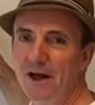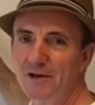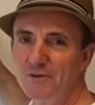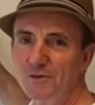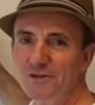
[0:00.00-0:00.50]

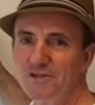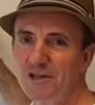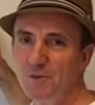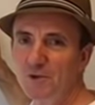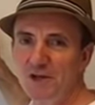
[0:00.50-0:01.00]
and do the
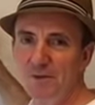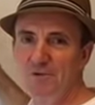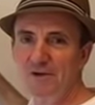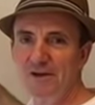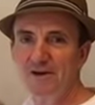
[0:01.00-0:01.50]
same what I'm
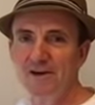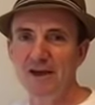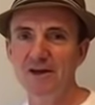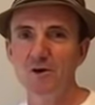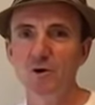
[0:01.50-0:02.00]
doing,
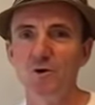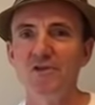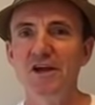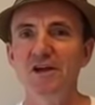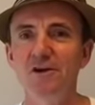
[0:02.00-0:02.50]
okay? Cool,
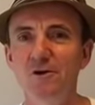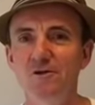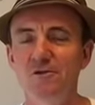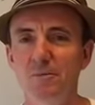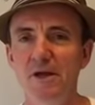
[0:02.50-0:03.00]
thank
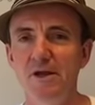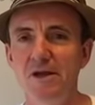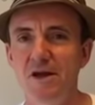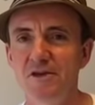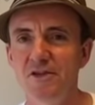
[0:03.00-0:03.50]
you for being
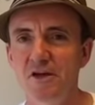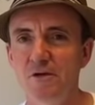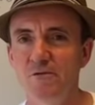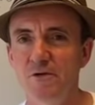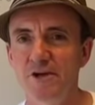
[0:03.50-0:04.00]
here. Thank
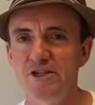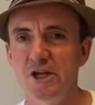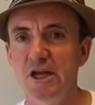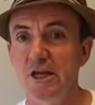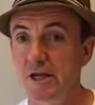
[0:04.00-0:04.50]
you for
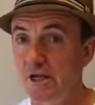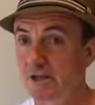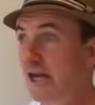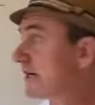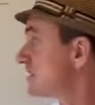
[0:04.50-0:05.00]
watching here.
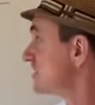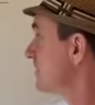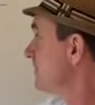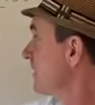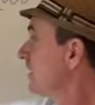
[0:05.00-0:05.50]
And yes,
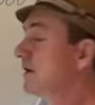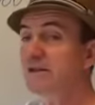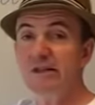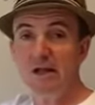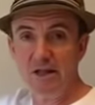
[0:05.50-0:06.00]

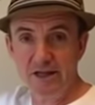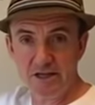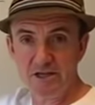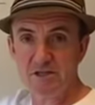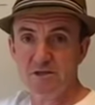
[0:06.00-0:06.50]
The
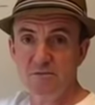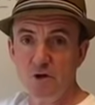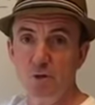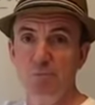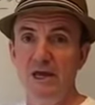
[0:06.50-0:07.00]
links
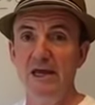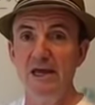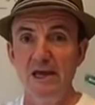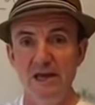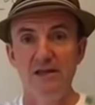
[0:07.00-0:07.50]
will
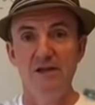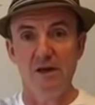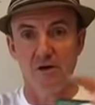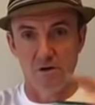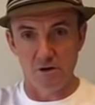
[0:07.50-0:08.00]
be in
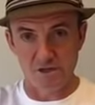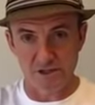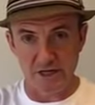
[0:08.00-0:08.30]
the course